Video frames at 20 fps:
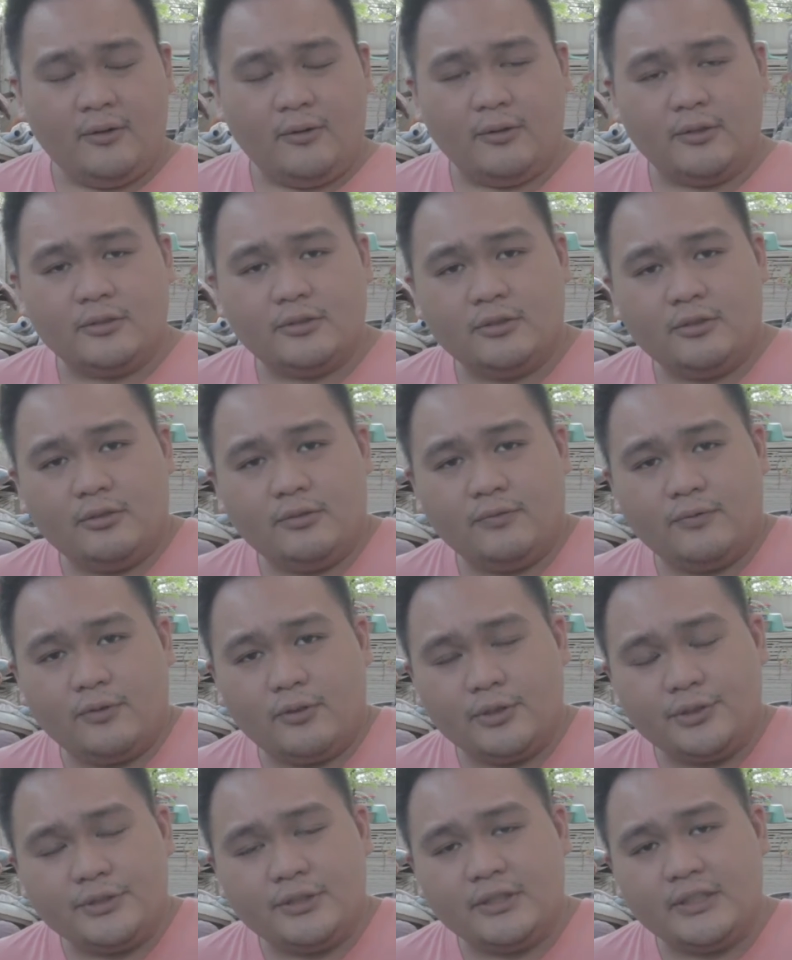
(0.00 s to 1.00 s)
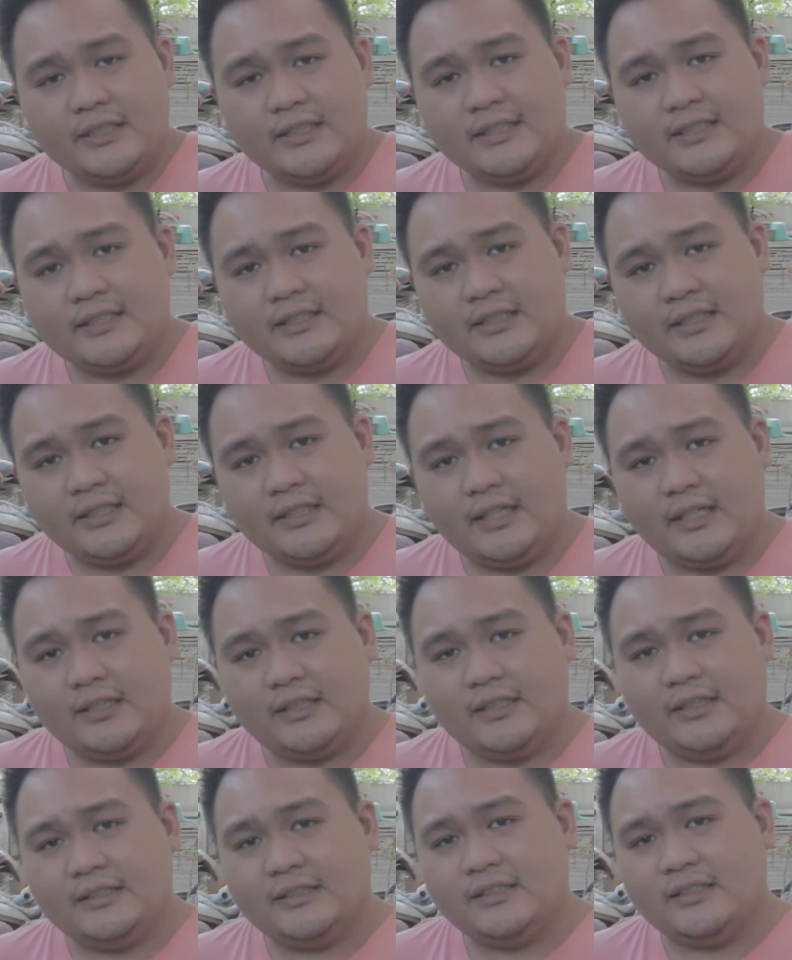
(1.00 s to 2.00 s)
Or so, of course, you're gonna see
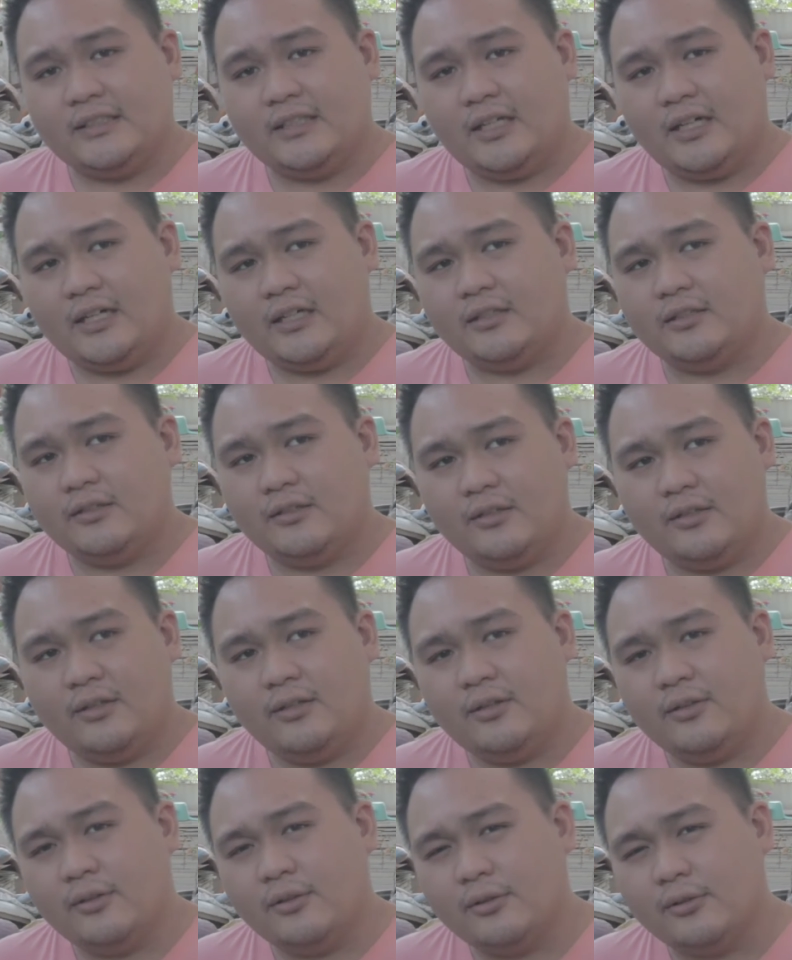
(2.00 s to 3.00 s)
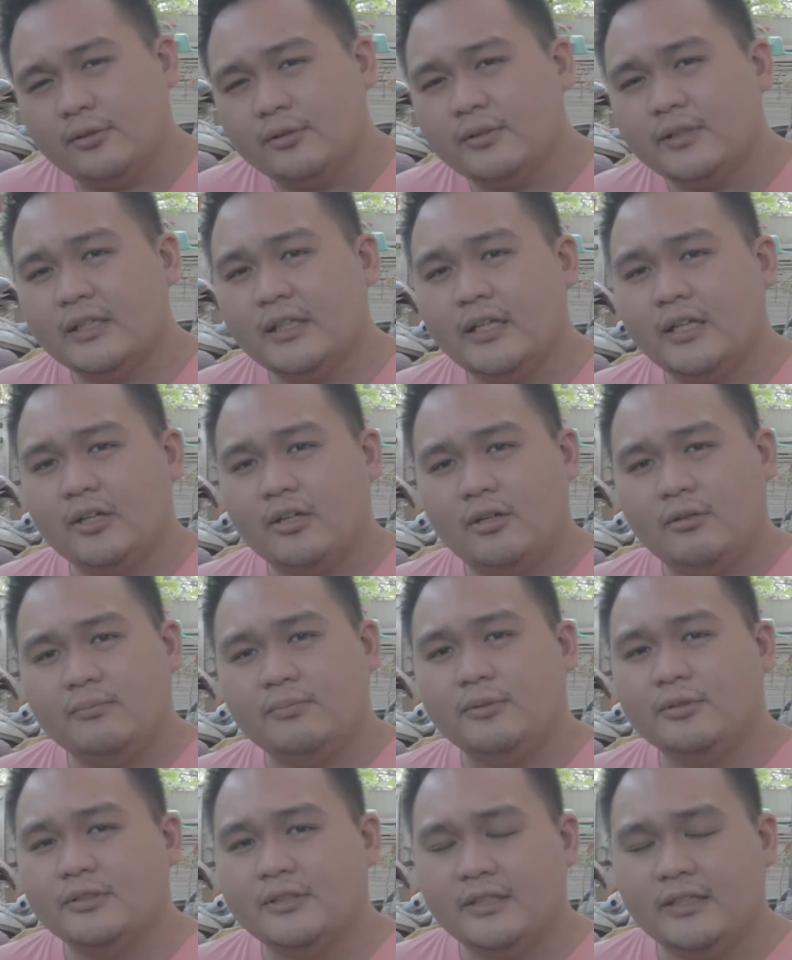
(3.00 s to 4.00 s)
that it's not thoroughly
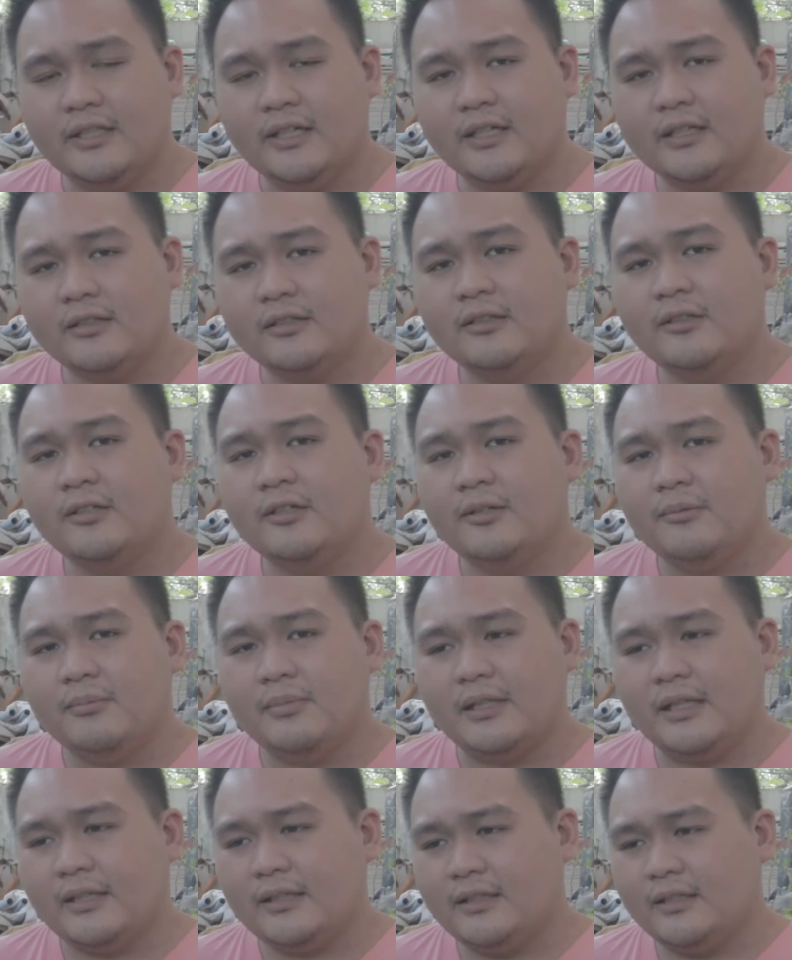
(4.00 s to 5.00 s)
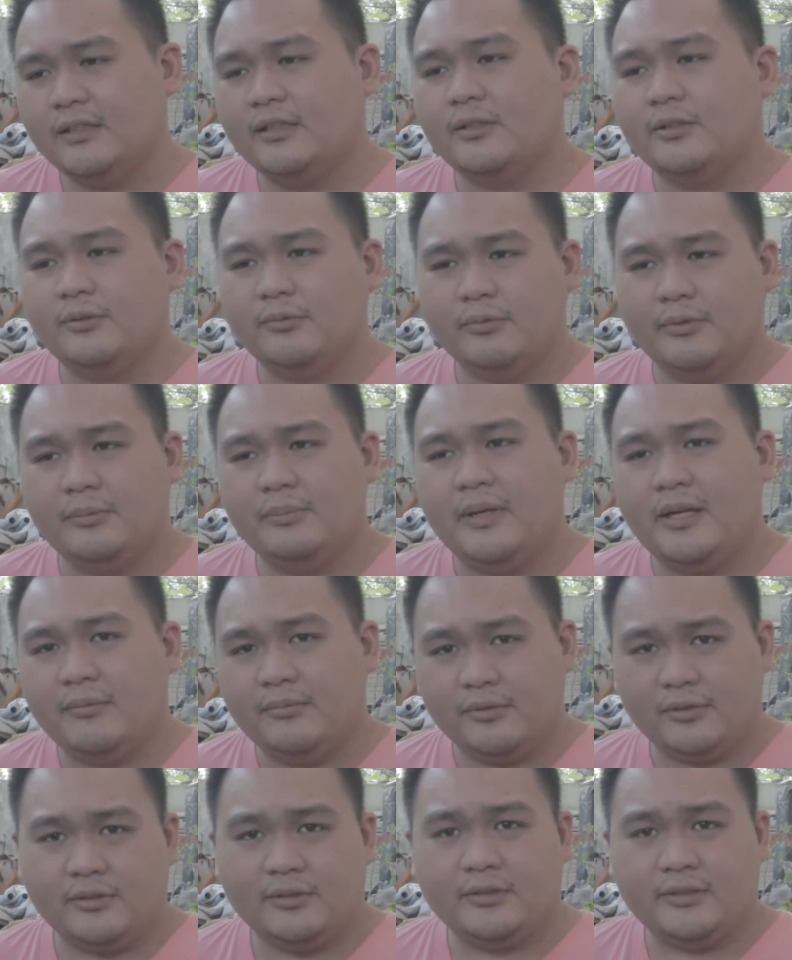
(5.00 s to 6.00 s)
composted yet, but I think we'll be
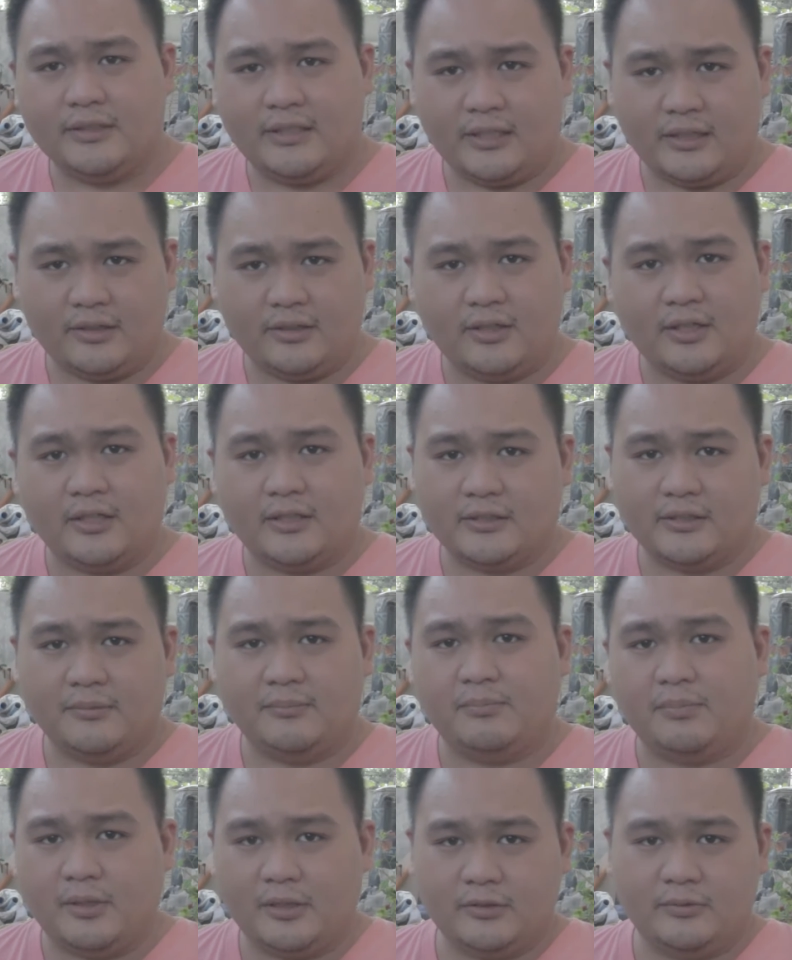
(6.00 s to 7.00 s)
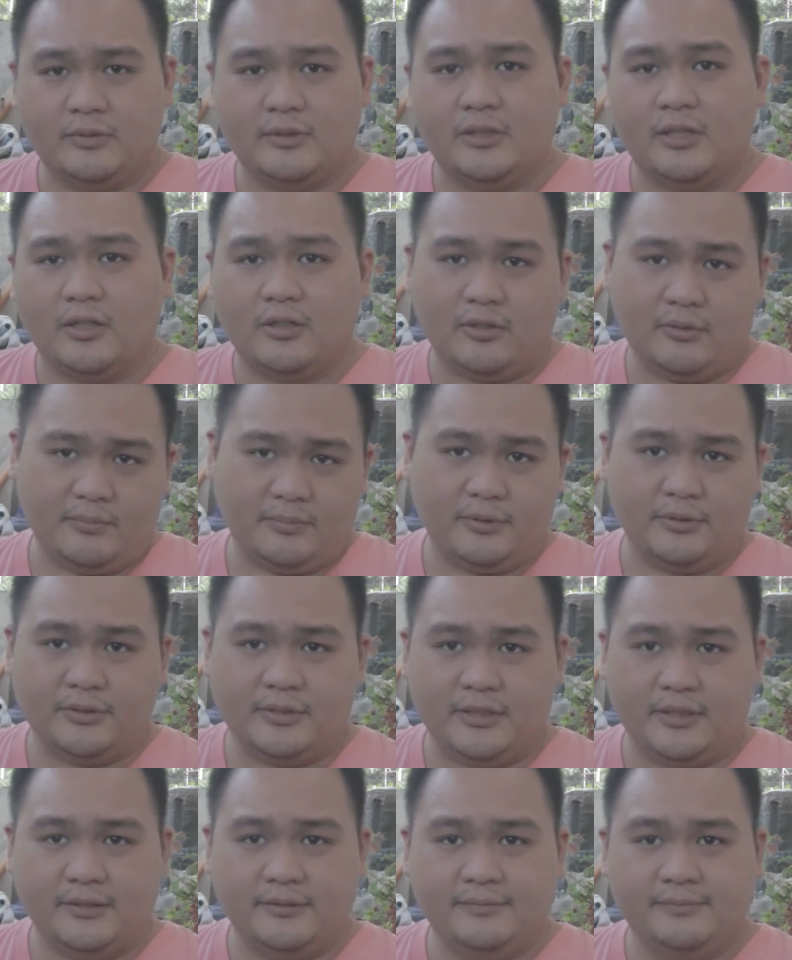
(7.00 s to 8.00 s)
able to see that there are some parts which are
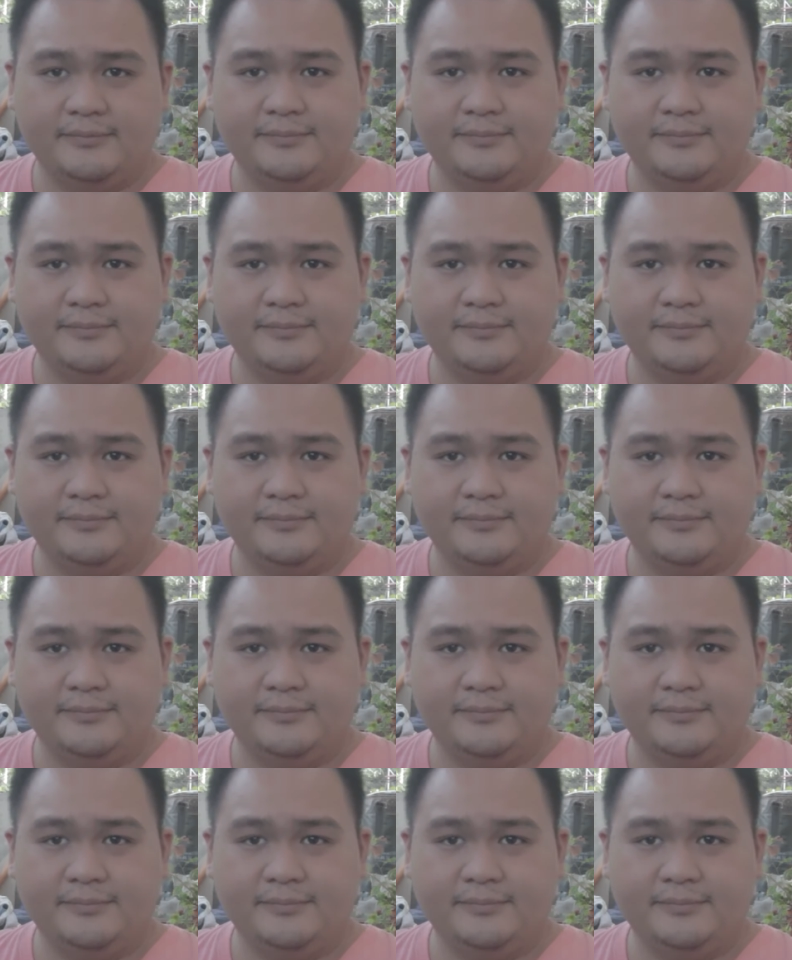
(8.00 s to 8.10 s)
composted.